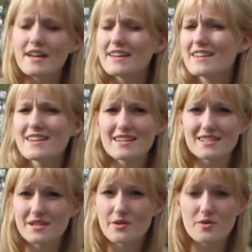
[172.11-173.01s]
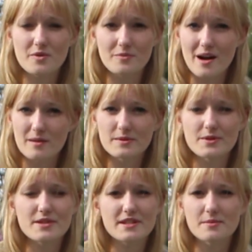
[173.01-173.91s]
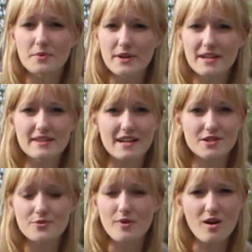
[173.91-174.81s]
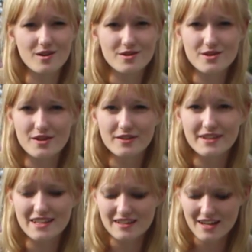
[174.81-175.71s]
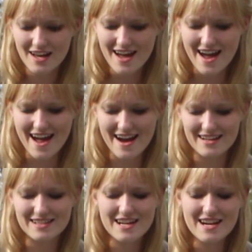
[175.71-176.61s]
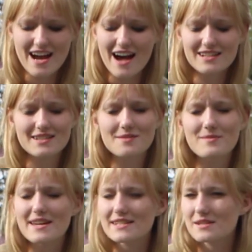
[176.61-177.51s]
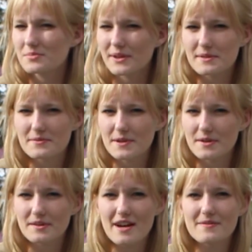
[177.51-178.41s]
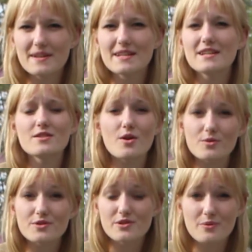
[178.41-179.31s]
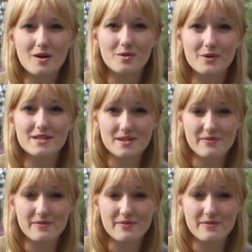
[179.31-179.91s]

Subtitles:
He isn't overwhelmed or disappointed that you are struggling, and he has an amazing plan for your life, and he knows you are going to